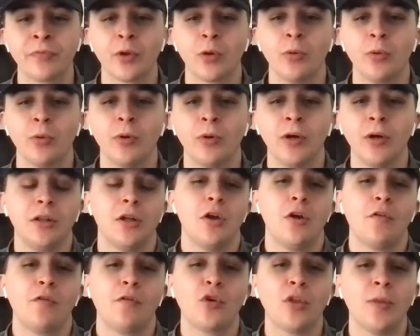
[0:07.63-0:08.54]
well,
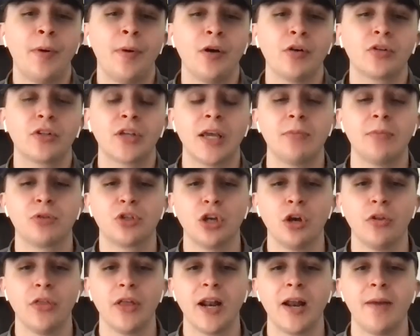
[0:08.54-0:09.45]
for the postgame
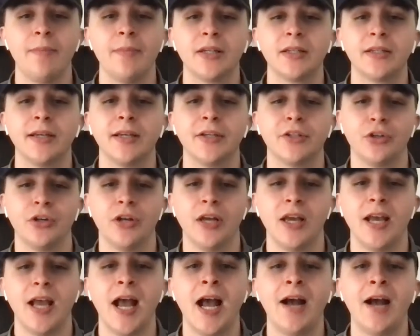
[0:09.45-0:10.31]
show that I missed yesterday